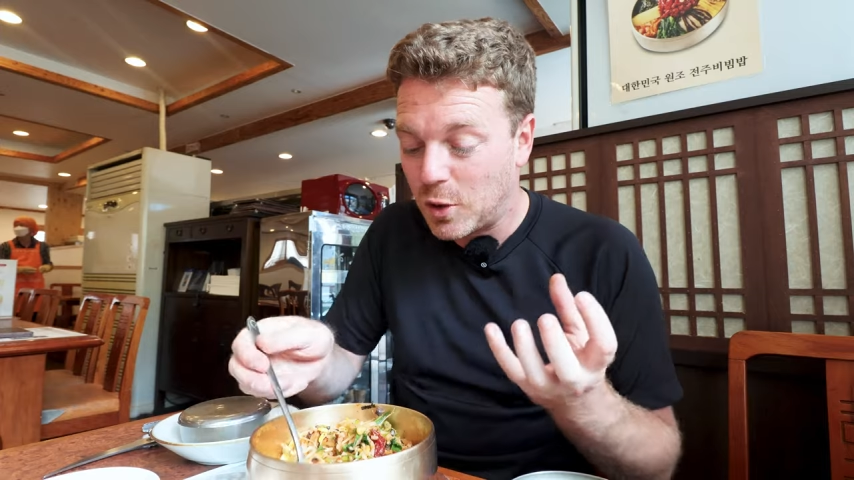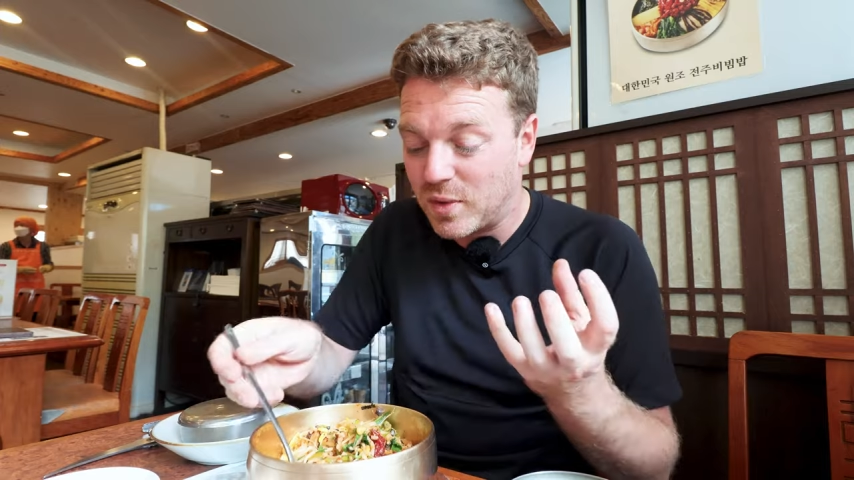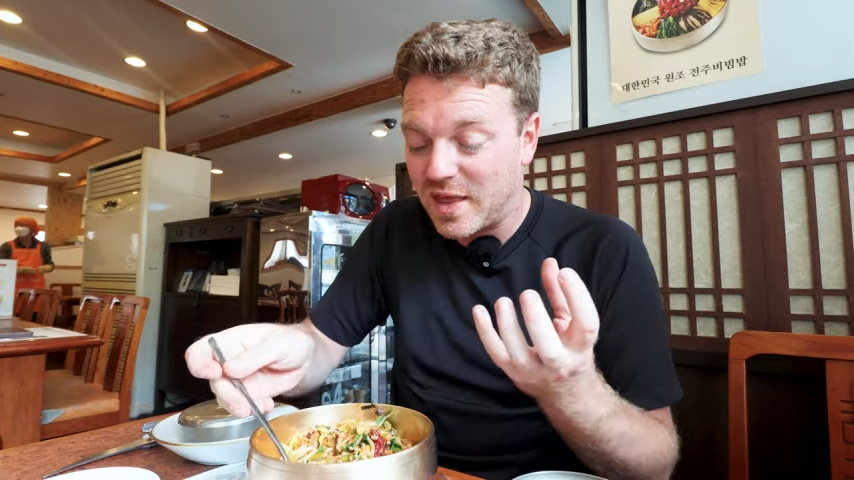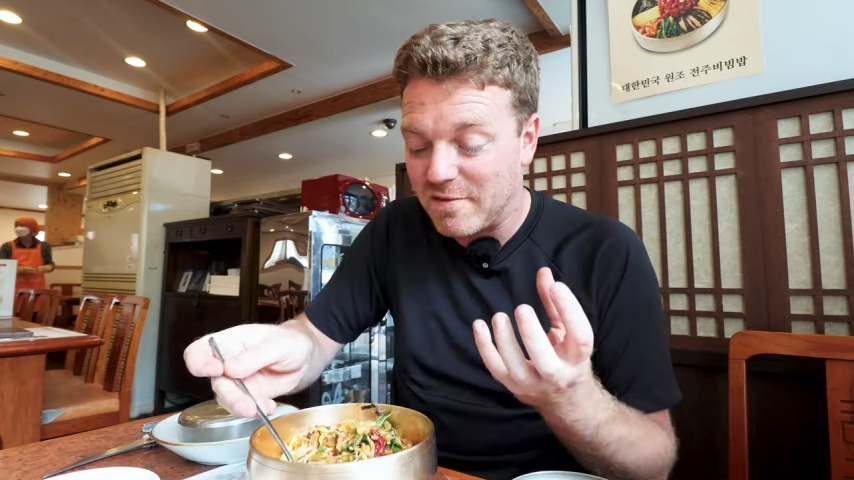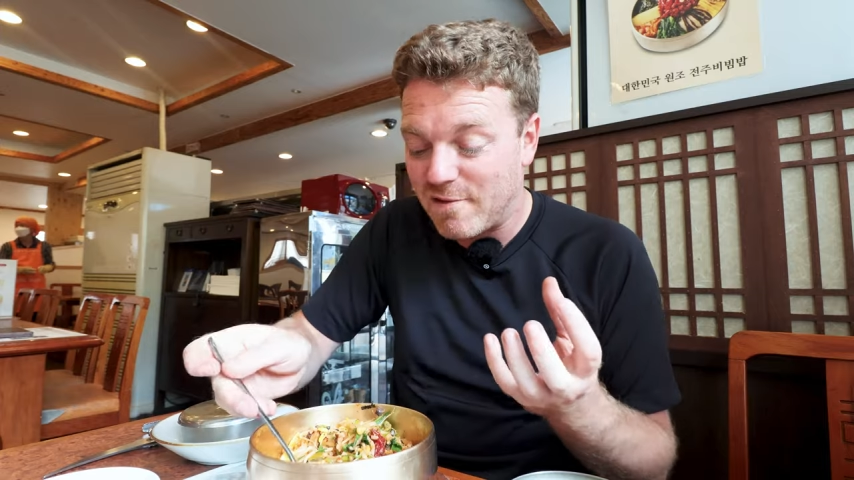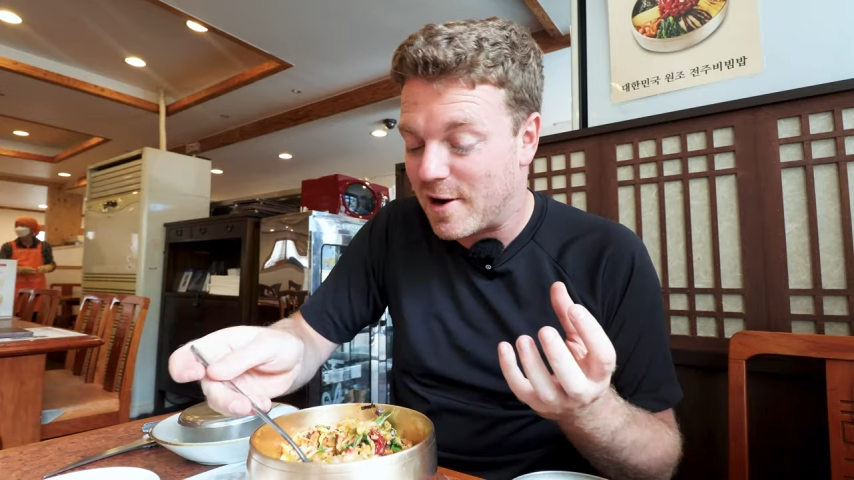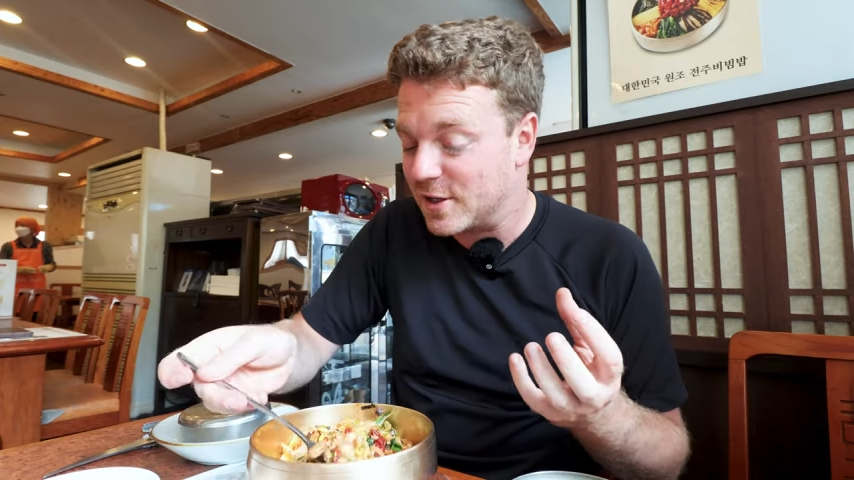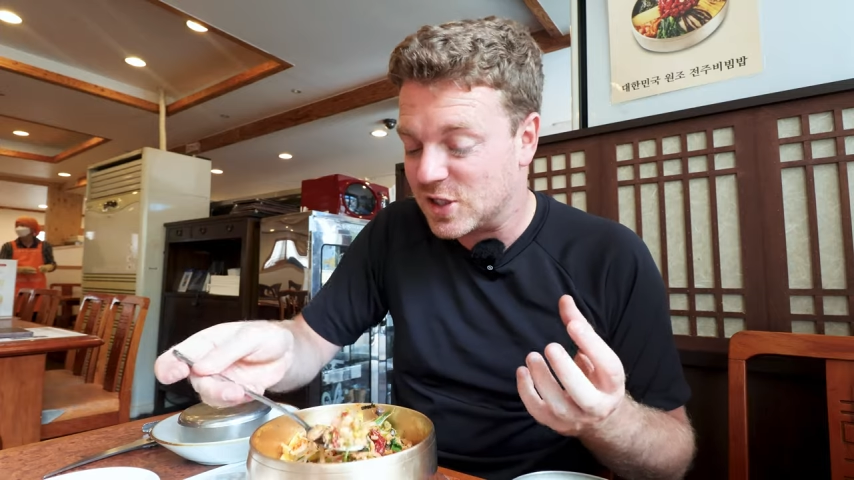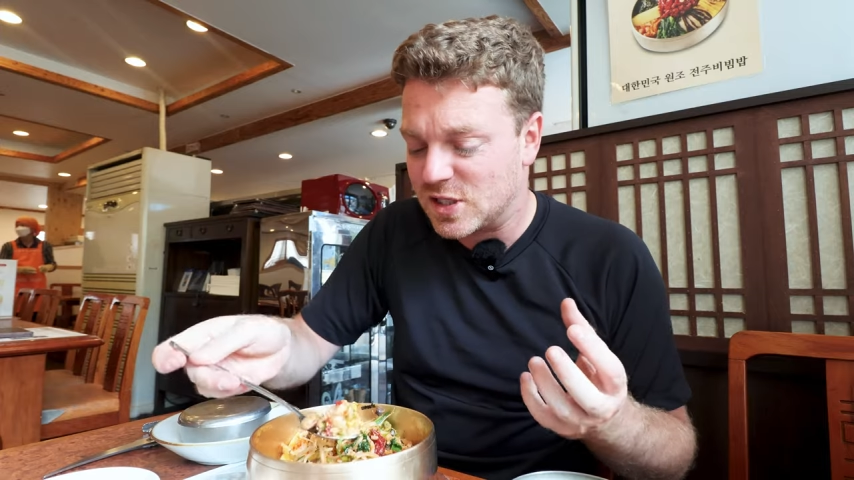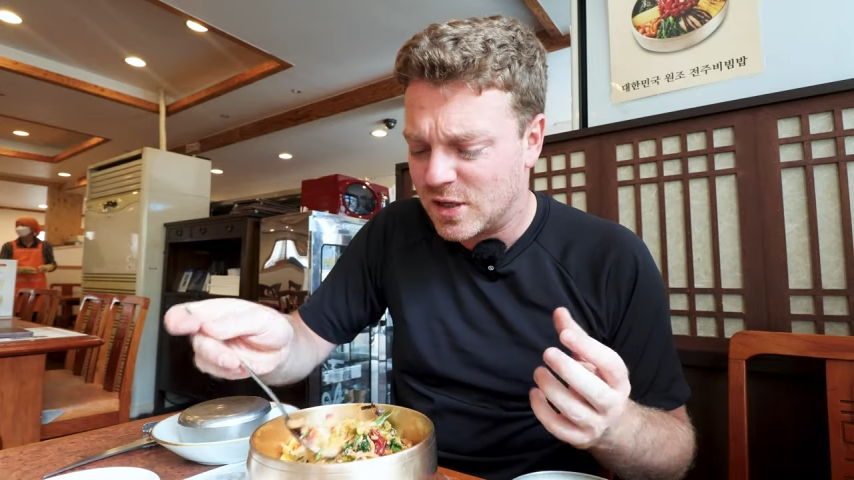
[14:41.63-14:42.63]
with that
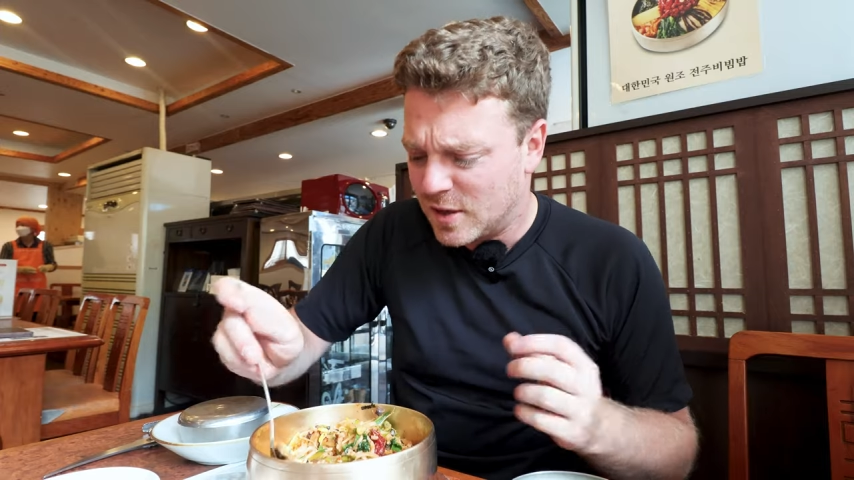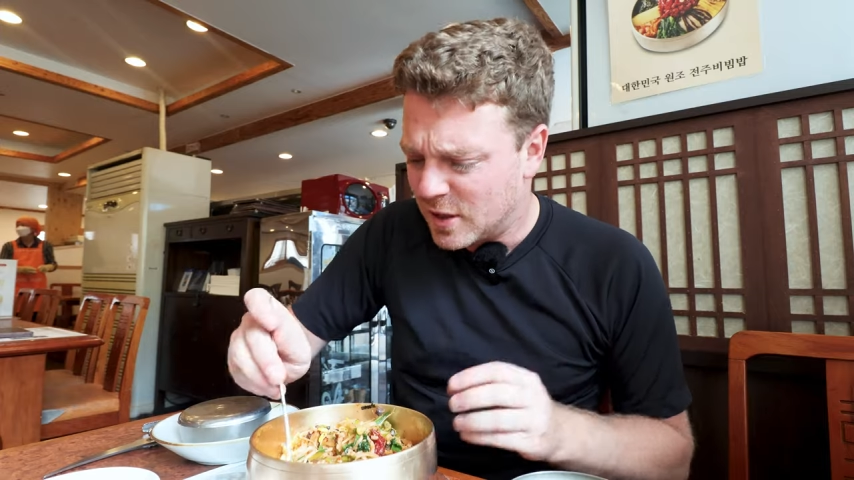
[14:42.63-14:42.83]
rice.